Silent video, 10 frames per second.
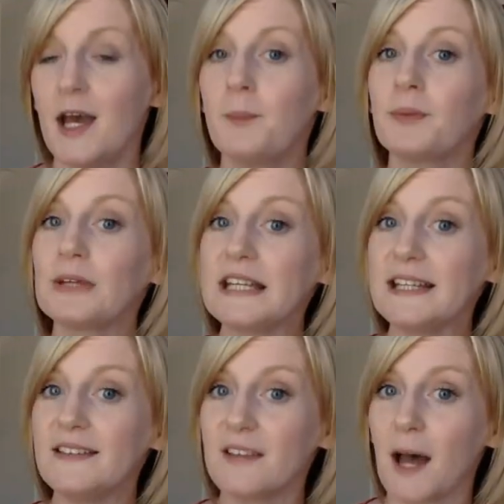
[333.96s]

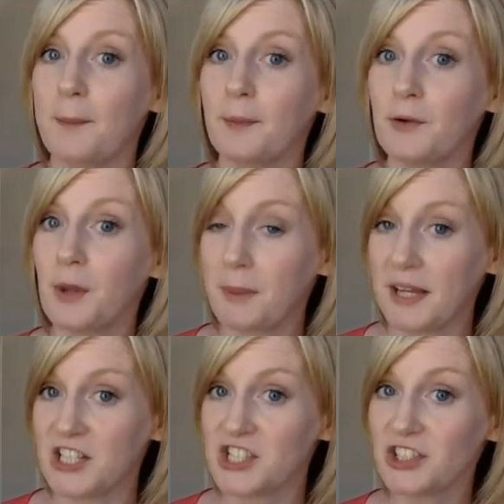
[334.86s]
Please upload a
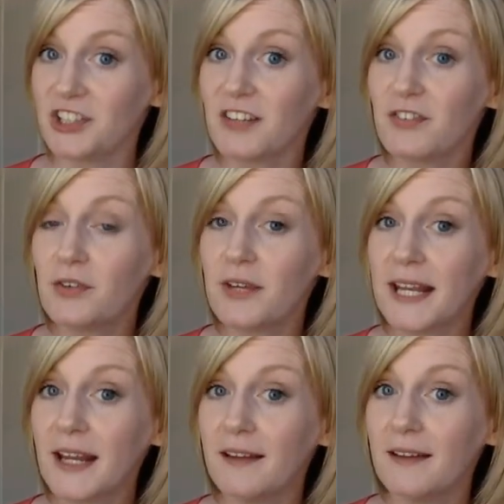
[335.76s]
picture if you
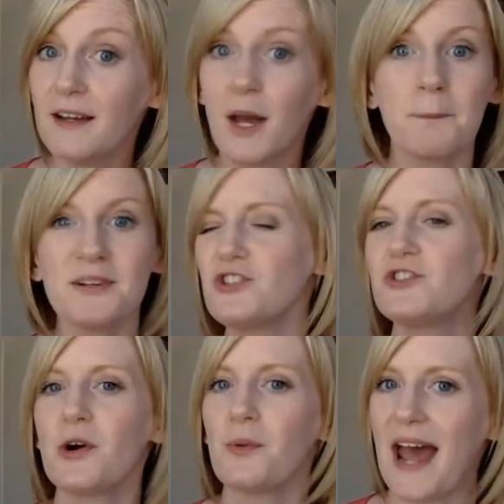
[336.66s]
can, but you
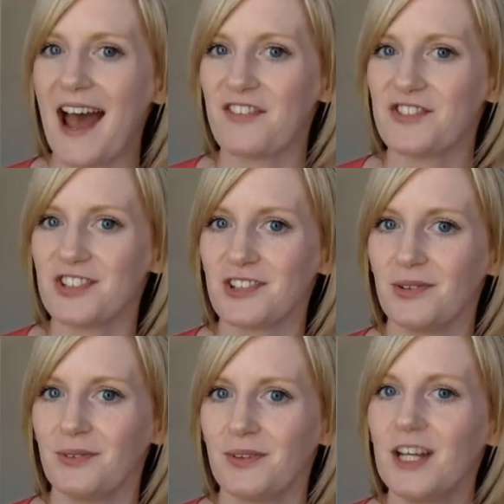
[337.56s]
don't have to.
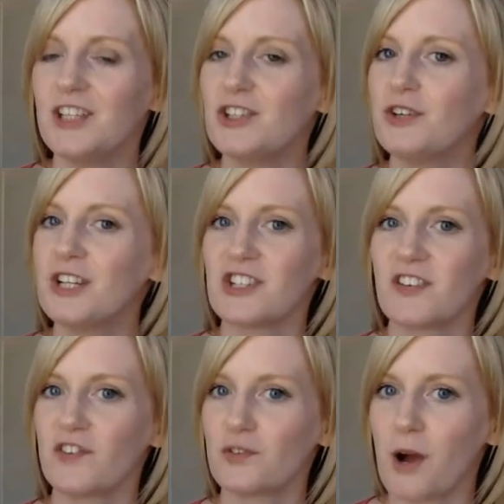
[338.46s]
You can
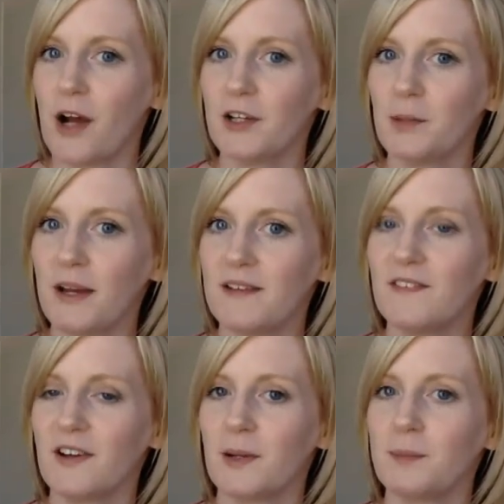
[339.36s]
just draw your
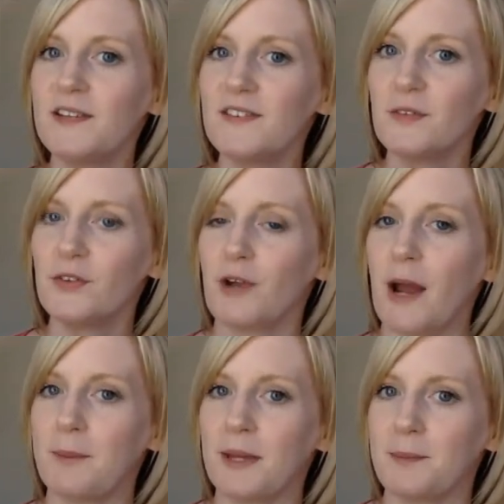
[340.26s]
buttons on a piece of
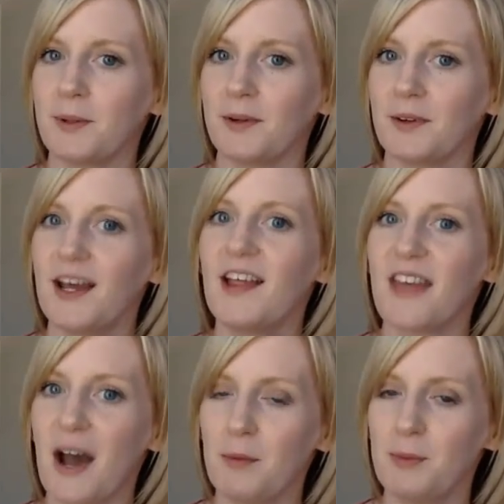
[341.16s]
scrap paper.
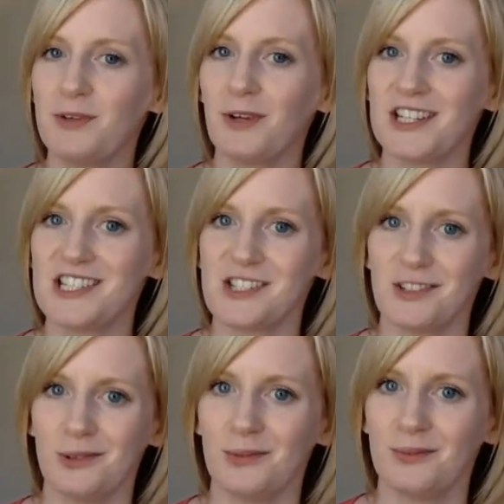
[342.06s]
That would be great
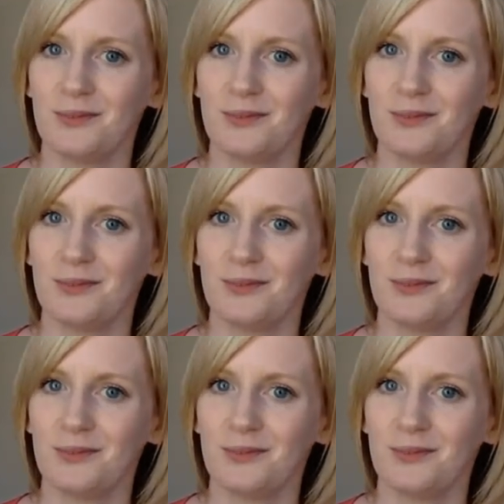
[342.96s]
too.